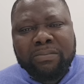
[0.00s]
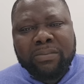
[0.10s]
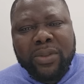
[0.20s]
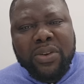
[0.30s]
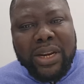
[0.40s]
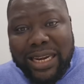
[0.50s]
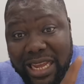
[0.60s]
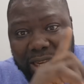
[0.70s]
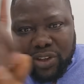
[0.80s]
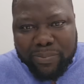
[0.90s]
The
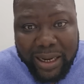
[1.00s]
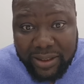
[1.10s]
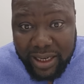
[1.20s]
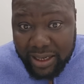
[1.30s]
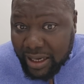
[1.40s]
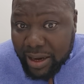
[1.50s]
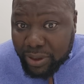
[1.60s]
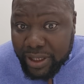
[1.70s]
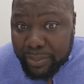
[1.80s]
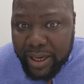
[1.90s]
release of Mazen Nnamdi Kanu
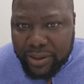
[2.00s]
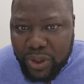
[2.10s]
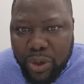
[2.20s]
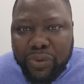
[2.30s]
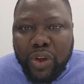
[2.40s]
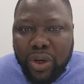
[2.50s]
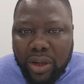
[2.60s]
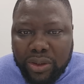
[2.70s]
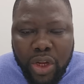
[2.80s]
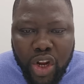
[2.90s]
is imminent. So if you
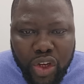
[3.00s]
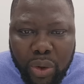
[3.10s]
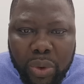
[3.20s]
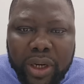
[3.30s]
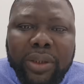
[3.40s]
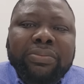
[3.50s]
don't worry.